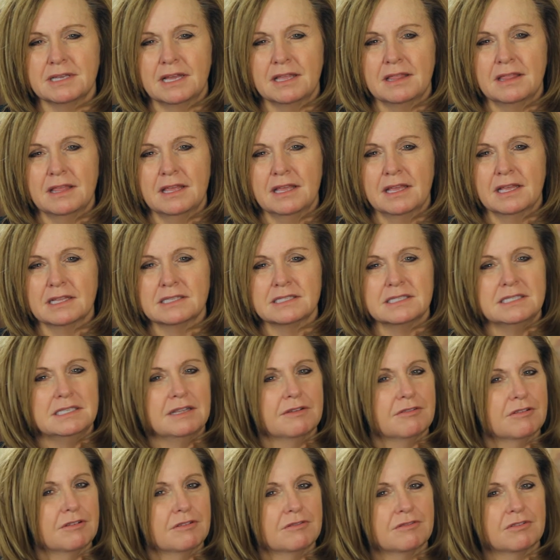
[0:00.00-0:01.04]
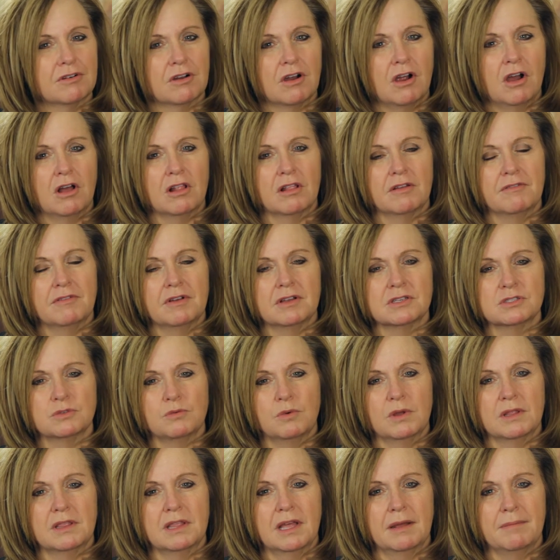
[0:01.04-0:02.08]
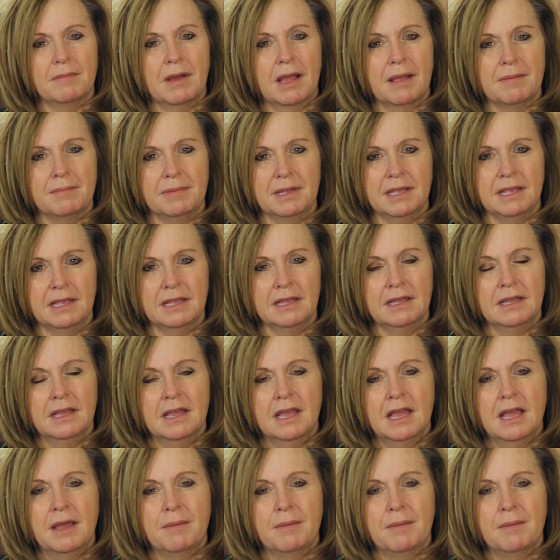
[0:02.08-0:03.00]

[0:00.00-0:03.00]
I think it's different for all of us what that might be,